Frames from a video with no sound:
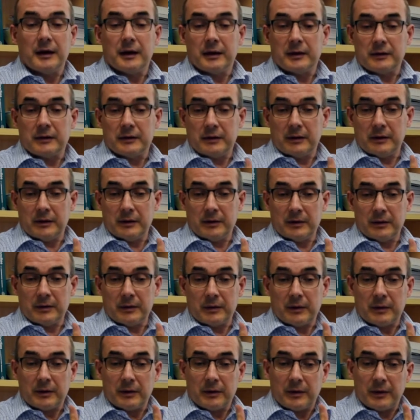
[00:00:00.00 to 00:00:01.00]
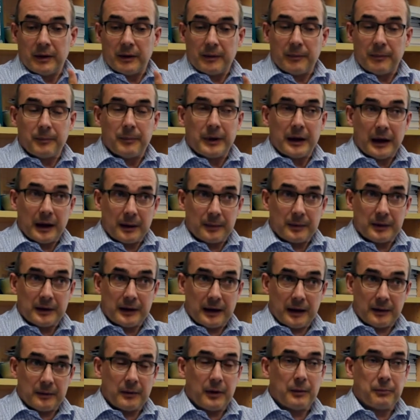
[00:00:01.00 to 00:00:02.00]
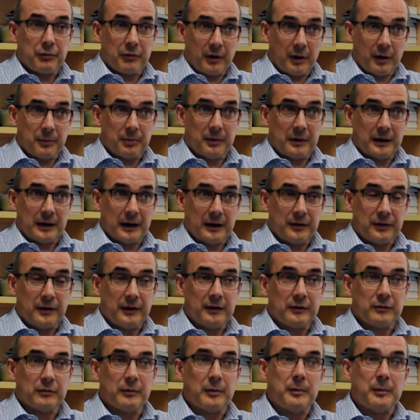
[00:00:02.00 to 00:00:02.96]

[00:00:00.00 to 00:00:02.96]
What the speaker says: to be able to get appropriate ethics,